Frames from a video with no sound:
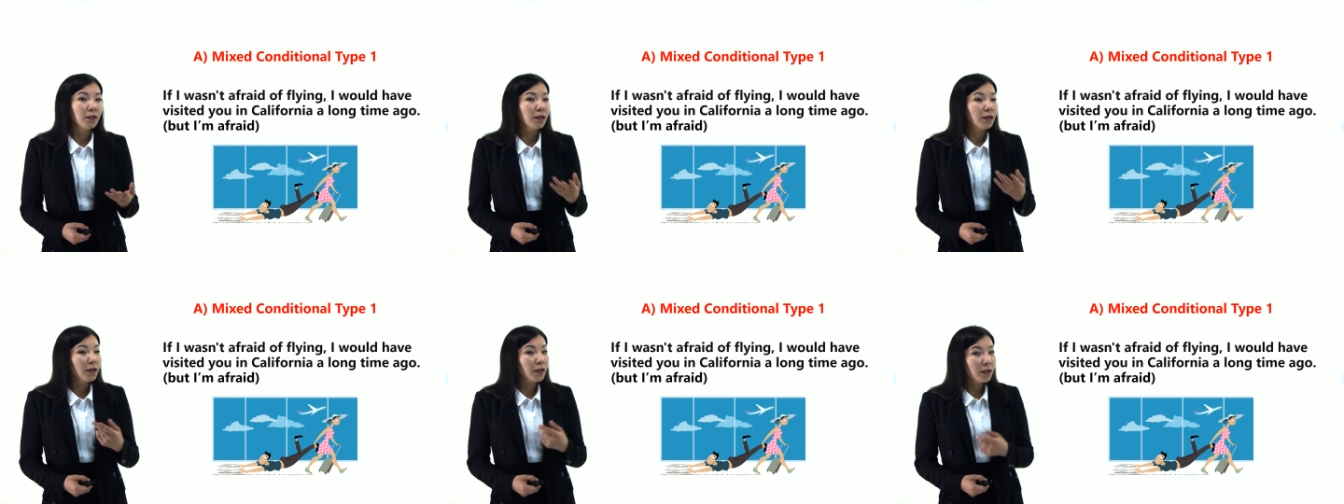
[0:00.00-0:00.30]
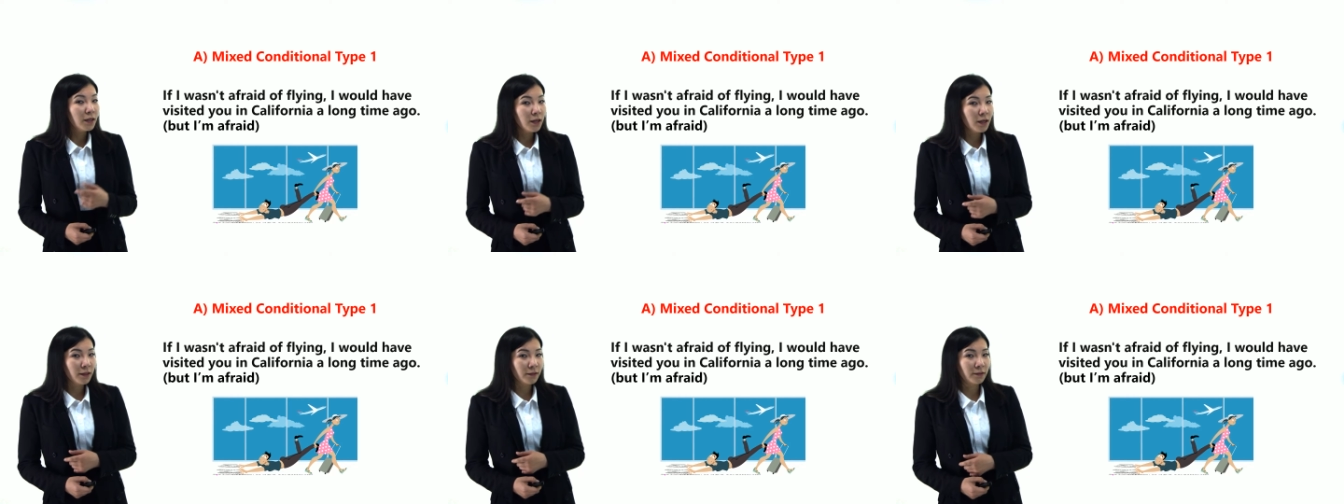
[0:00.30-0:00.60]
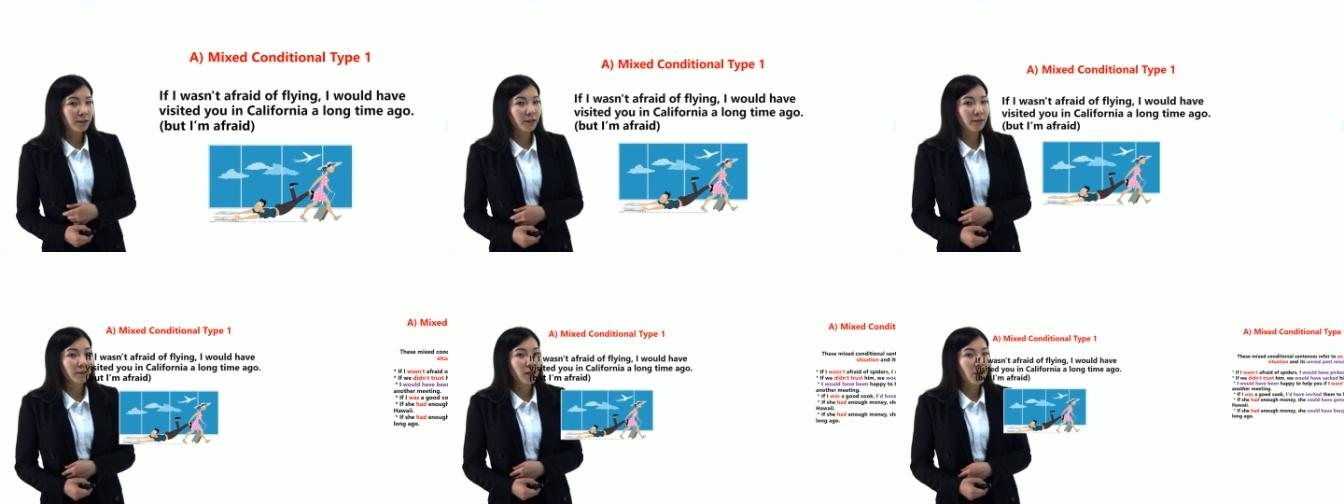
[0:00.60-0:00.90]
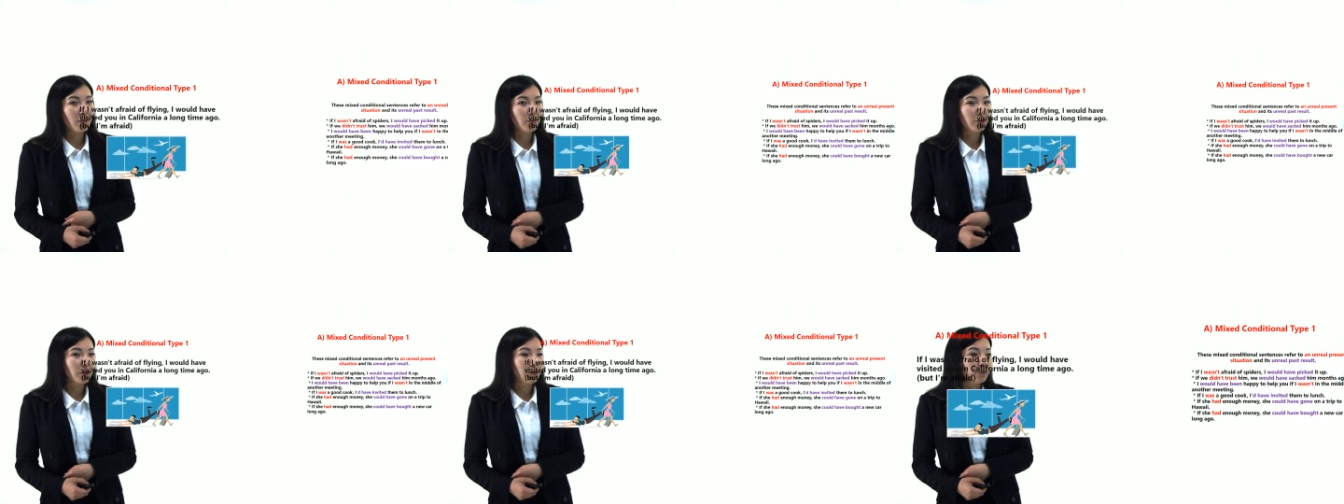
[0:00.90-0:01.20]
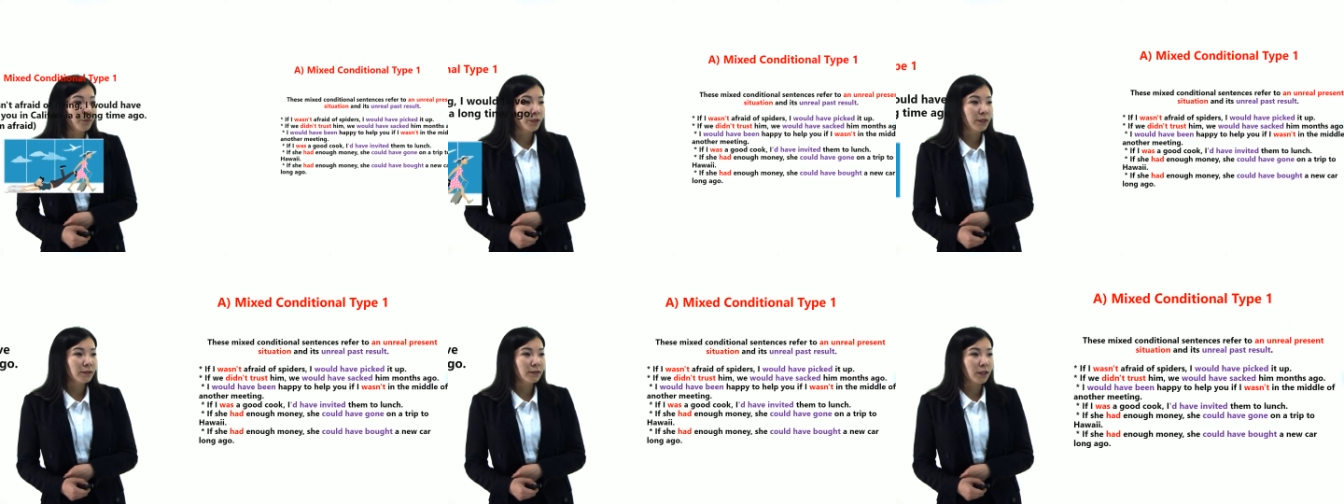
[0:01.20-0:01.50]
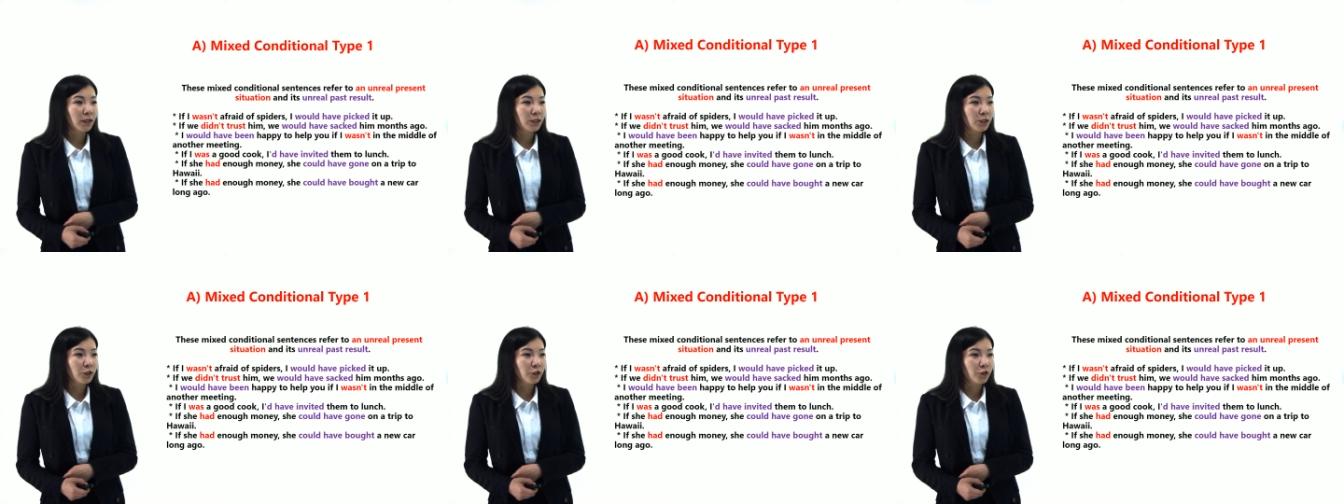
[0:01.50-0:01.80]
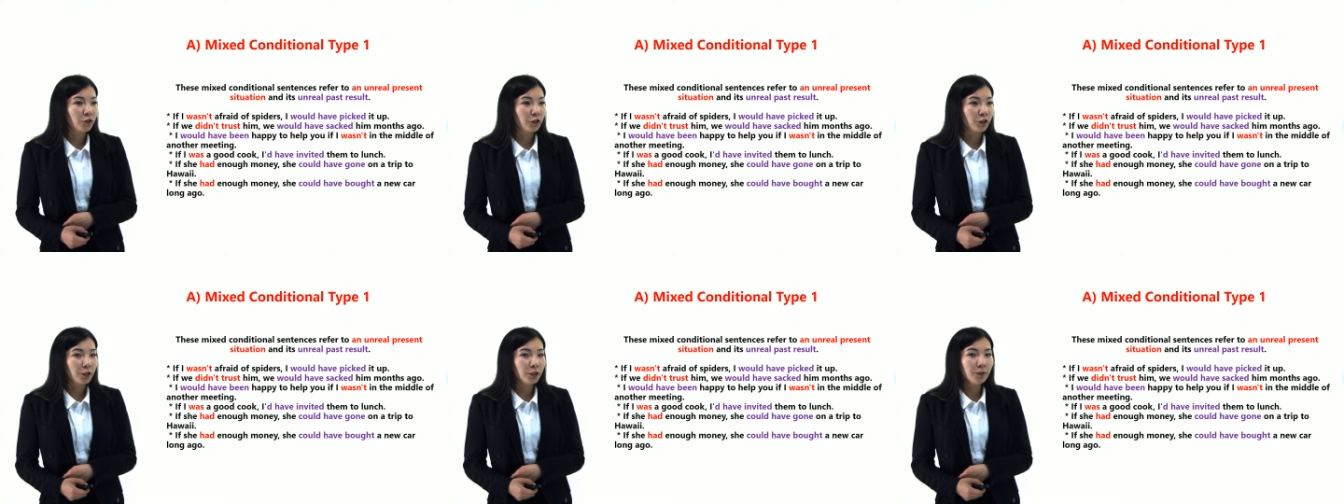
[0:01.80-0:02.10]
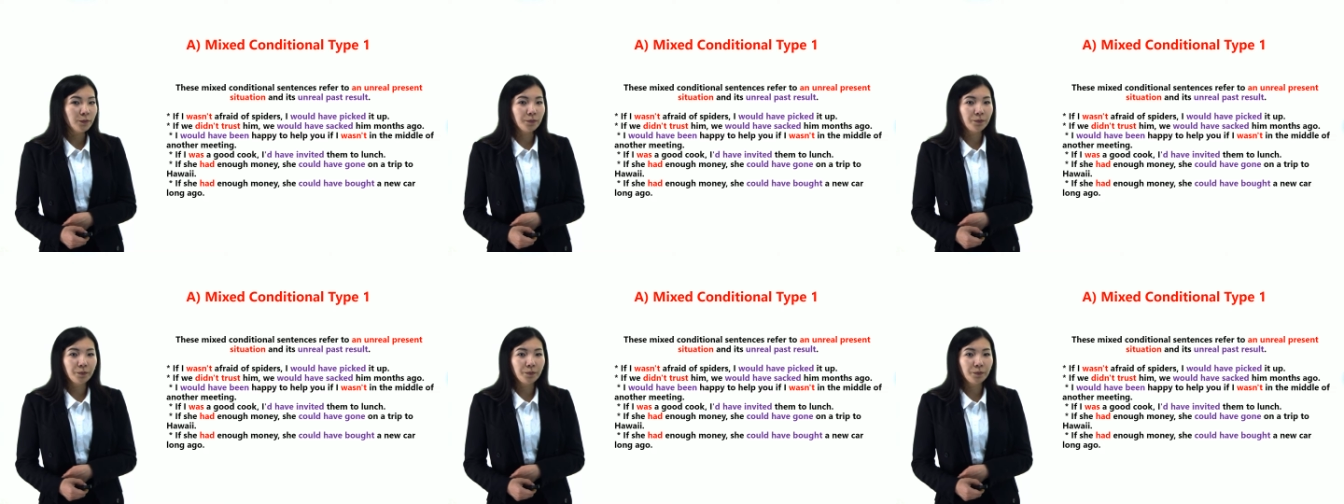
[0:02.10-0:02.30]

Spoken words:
Another example of mixed conditional.